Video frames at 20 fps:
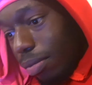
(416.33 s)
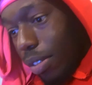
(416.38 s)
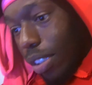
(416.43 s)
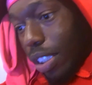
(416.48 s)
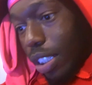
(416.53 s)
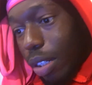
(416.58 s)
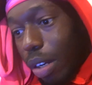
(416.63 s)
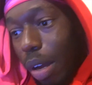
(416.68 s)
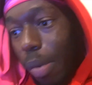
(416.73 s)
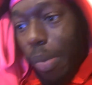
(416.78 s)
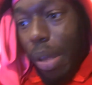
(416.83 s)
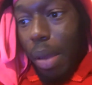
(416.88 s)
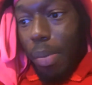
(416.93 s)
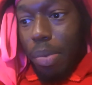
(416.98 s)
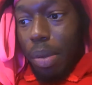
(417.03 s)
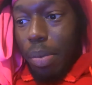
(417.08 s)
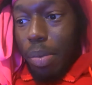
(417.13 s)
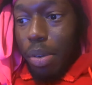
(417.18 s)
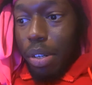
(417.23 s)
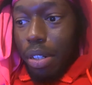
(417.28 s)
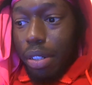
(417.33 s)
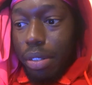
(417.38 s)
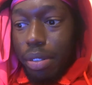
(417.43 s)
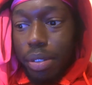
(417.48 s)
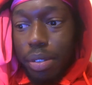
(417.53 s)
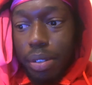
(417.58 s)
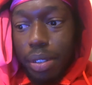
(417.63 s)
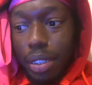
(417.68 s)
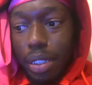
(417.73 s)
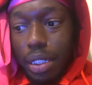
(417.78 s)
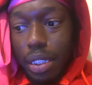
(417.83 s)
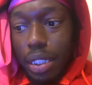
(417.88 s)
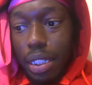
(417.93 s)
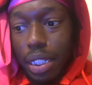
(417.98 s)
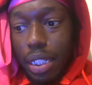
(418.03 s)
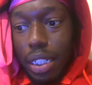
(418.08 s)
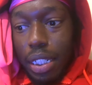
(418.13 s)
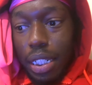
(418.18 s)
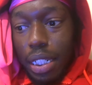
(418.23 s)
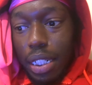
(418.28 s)
So I'm happy, bro.
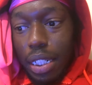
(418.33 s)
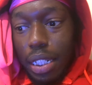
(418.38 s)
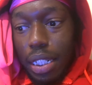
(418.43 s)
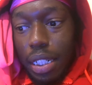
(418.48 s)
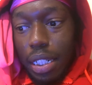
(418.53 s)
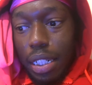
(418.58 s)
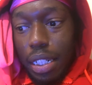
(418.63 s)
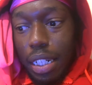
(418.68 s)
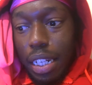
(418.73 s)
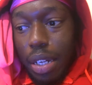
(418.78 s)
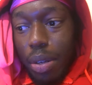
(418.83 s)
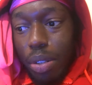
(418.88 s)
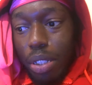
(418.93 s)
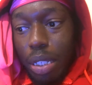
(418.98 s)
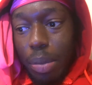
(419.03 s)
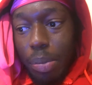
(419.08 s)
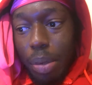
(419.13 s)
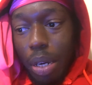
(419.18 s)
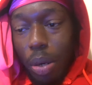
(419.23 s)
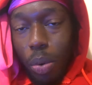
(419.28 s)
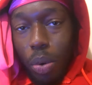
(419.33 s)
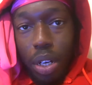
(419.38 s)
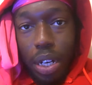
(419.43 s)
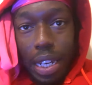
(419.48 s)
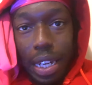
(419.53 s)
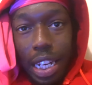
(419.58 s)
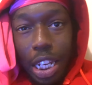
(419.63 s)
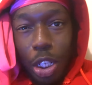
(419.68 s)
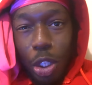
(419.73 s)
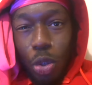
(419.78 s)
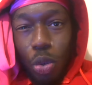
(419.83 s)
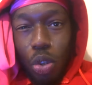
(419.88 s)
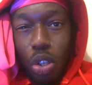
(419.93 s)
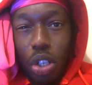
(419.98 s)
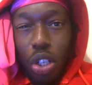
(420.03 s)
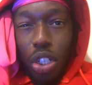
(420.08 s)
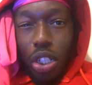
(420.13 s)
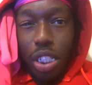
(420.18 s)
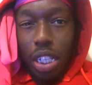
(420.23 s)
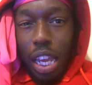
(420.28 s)
Now it's about what can I do
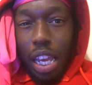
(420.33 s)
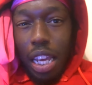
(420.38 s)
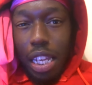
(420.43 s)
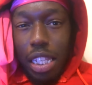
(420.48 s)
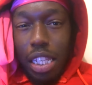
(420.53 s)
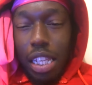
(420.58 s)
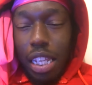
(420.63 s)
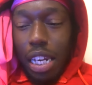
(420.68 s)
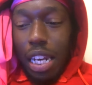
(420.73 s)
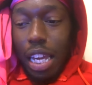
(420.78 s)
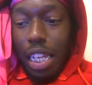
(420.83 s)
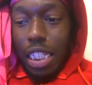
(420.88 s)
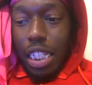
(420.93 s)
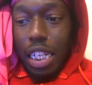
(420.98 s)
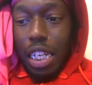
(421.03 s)
to take it to the next